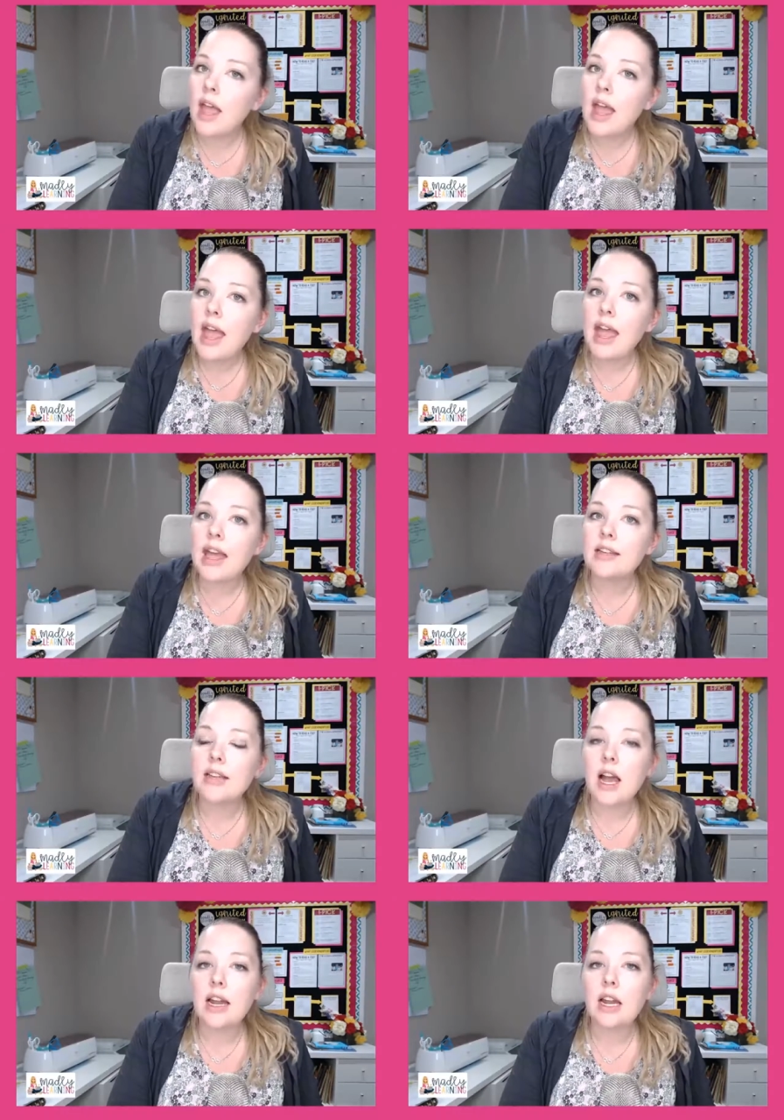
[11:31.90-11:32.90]
and
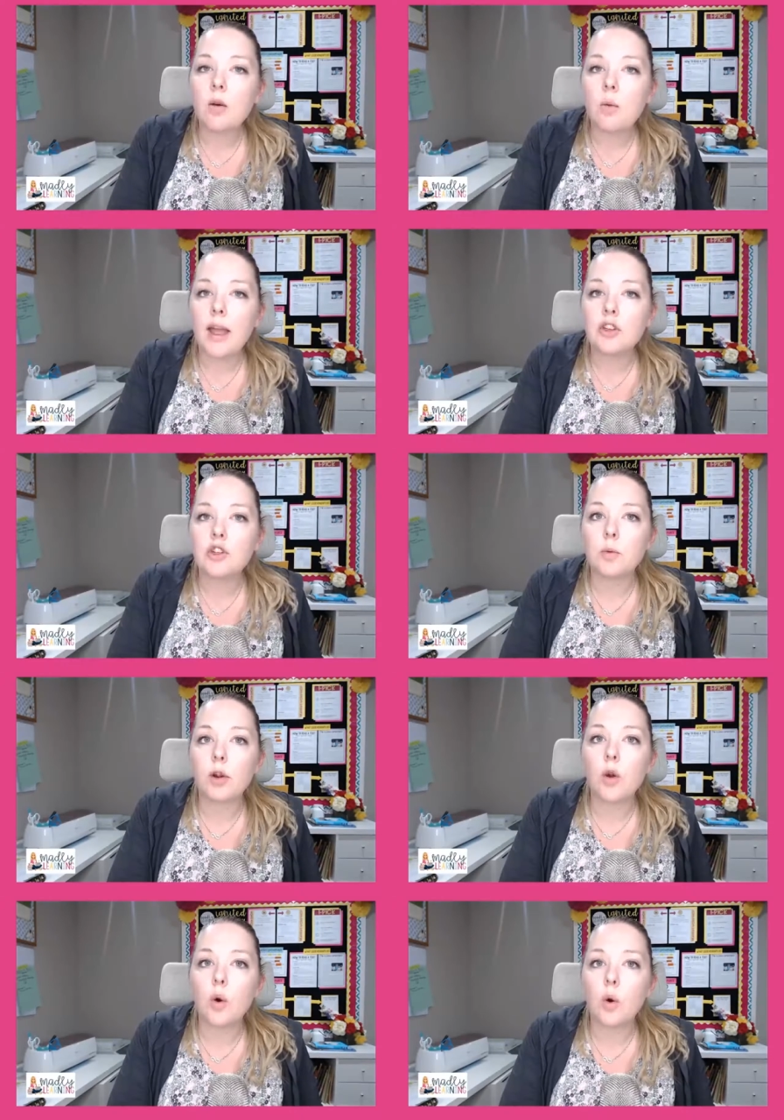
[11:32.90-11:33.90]
I need a way to
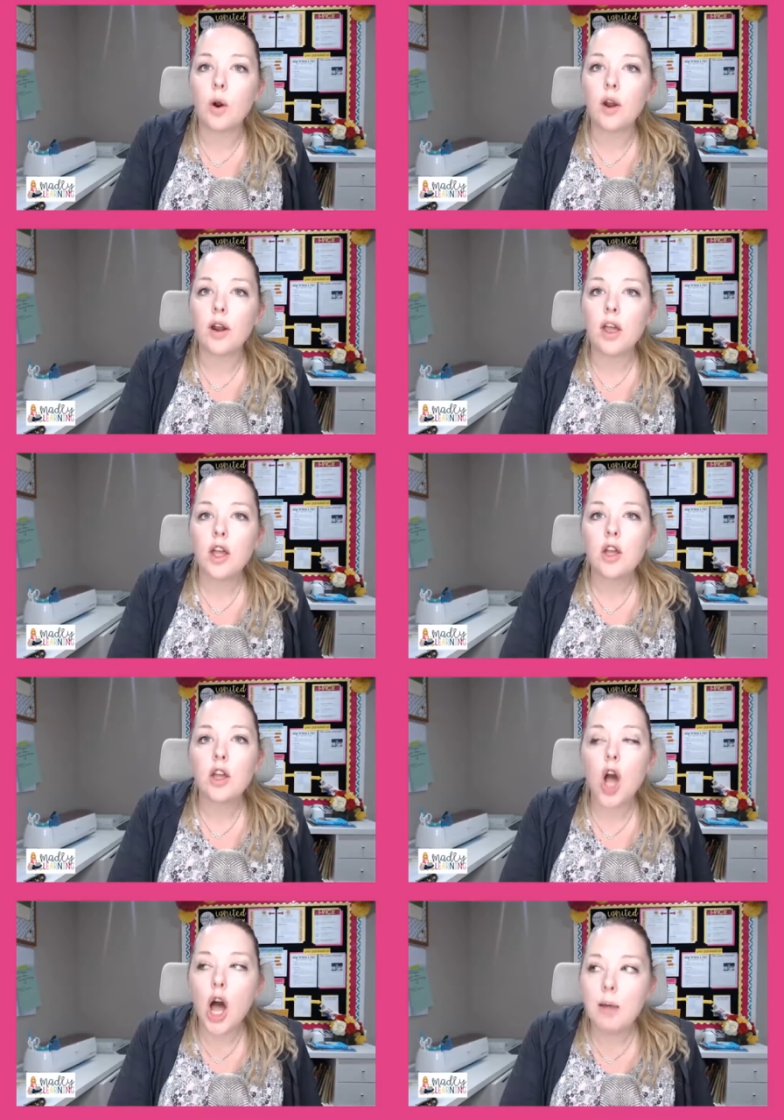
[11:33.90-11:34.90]
record
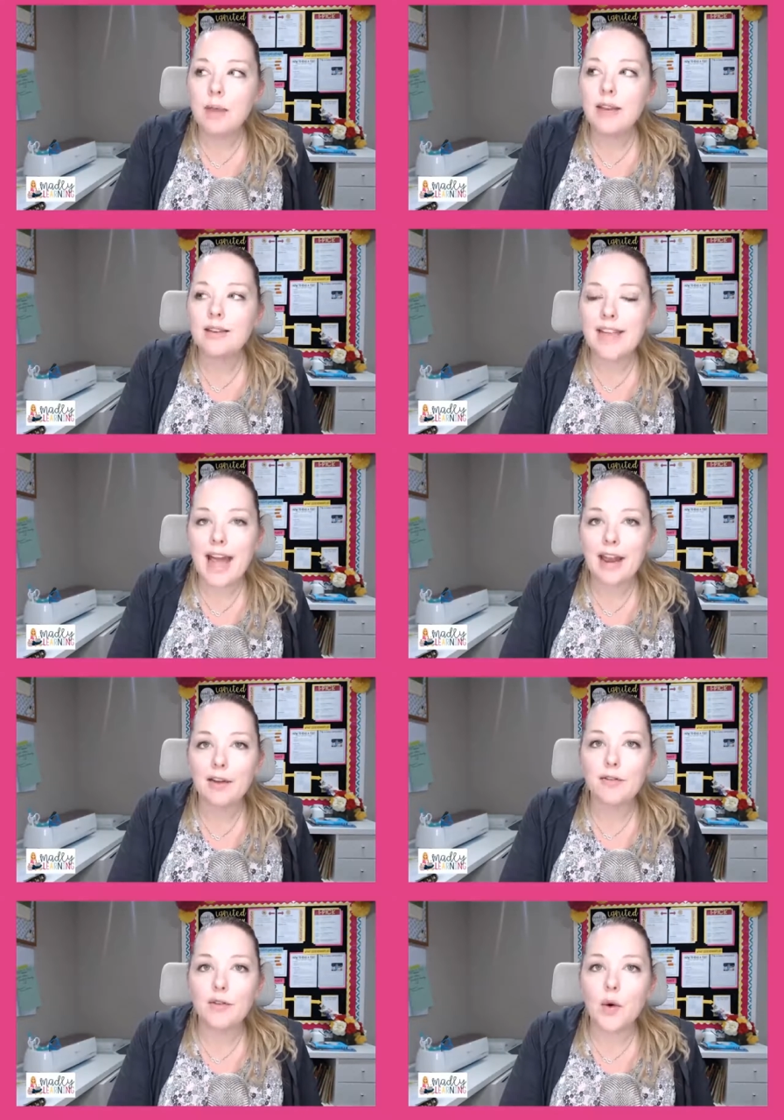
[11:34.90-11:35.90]
common data
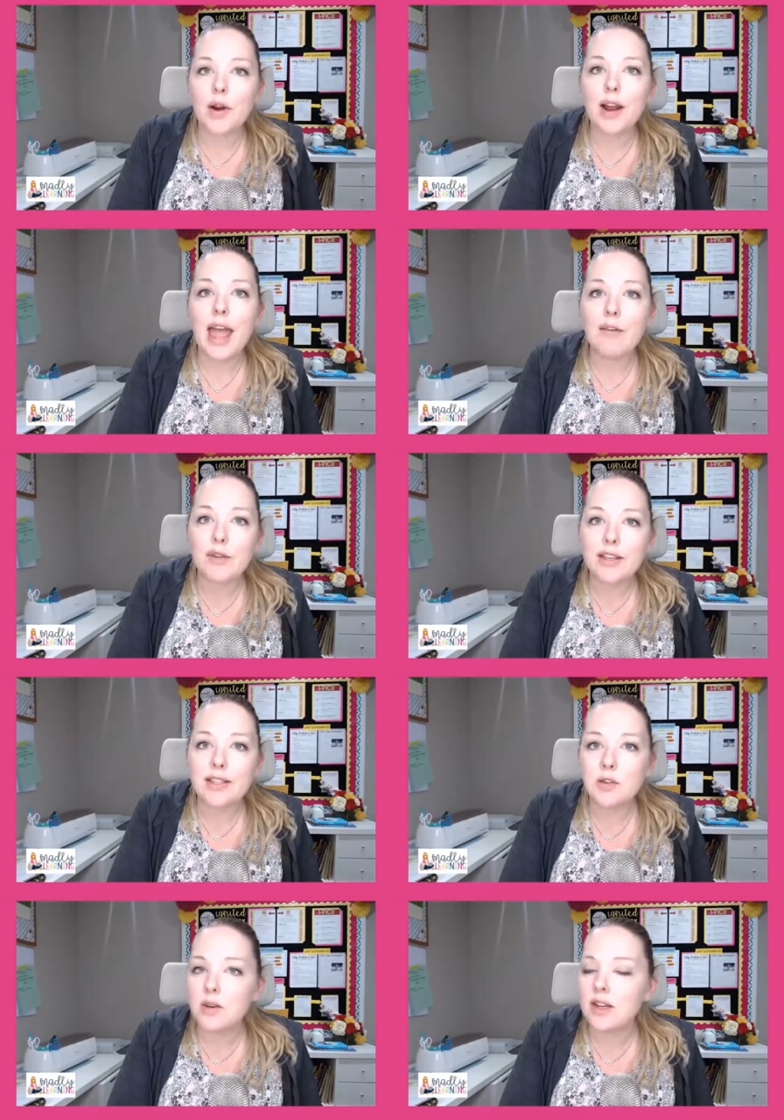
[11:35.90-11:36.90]
for every
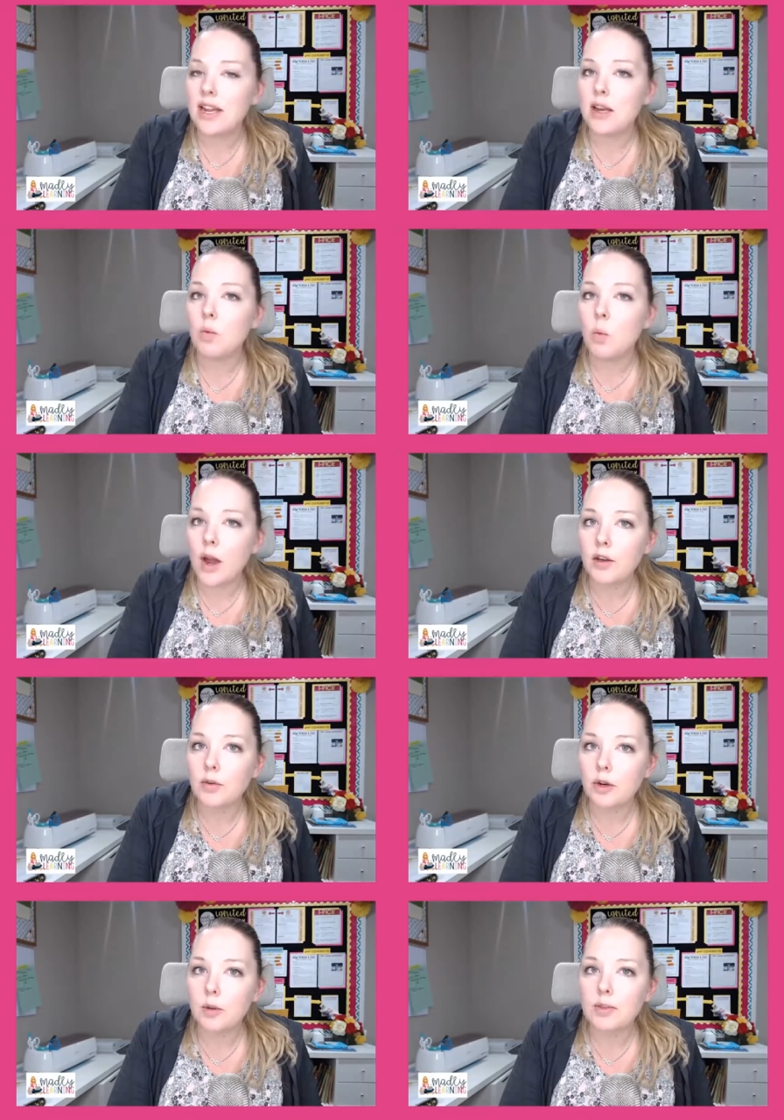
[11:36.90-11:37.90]
student in one group.